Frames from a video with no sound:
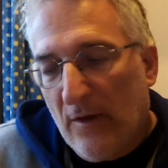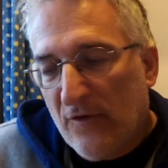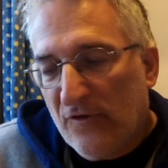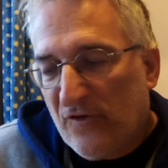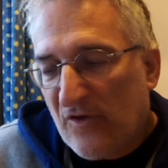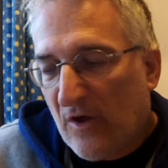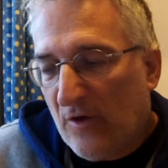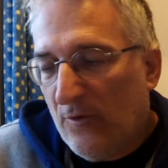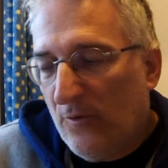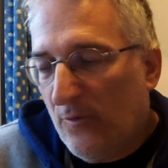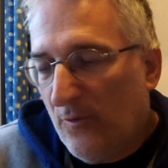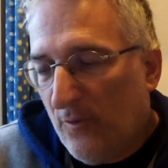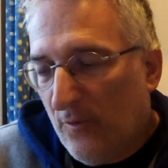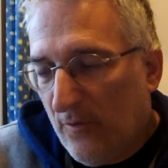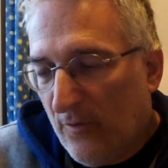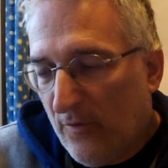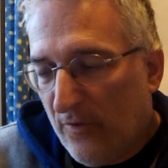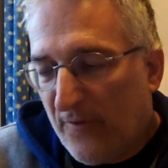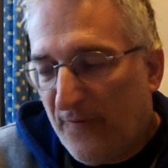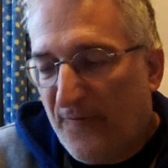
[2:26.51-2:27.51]
So
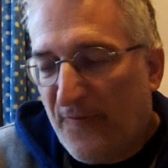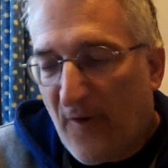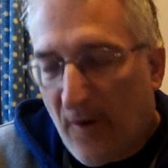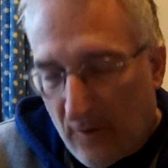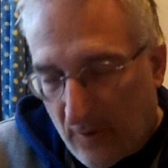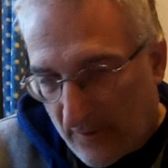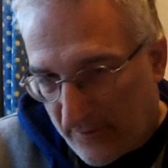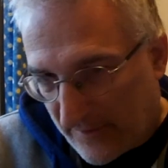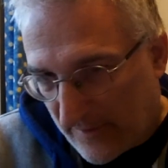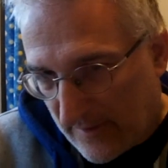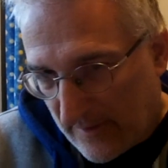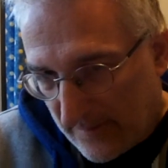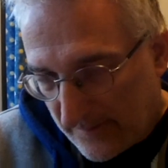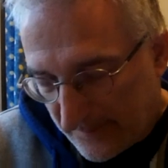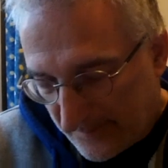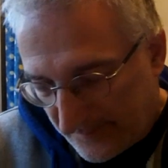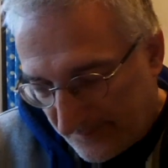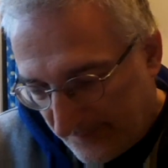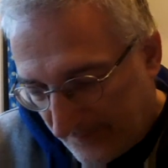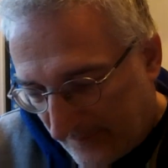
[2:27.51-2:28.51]
the father
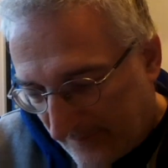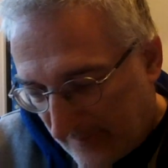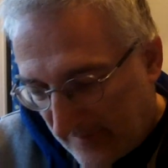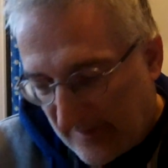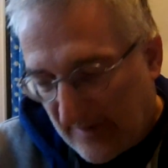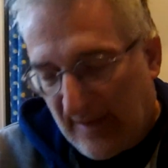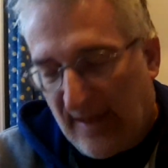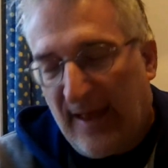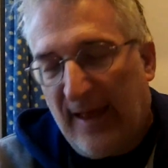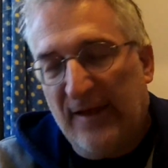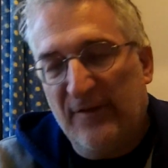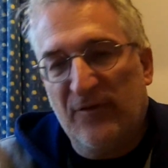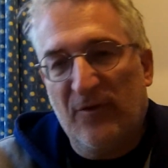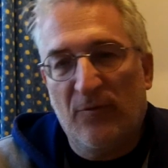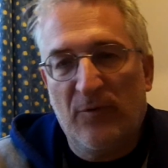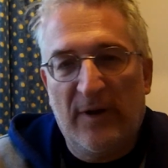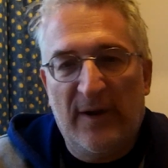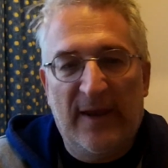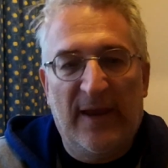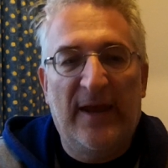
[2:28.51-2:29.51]
has a
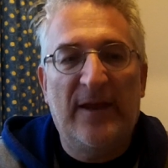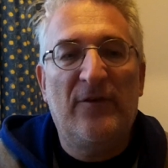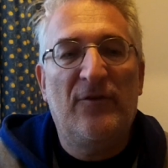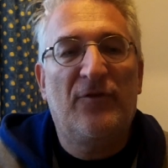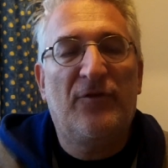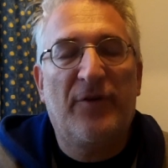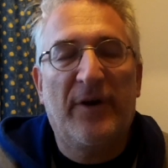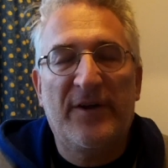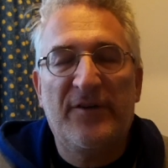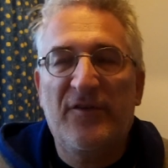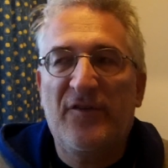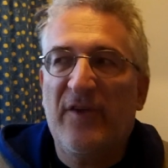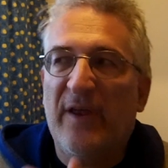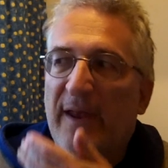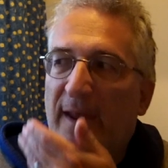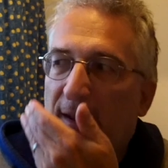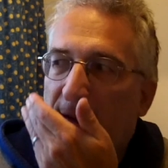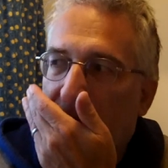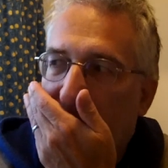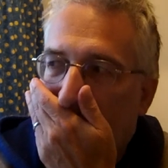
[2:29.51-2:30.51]
really
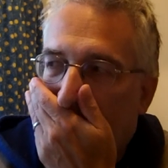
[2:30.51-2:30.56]
interesting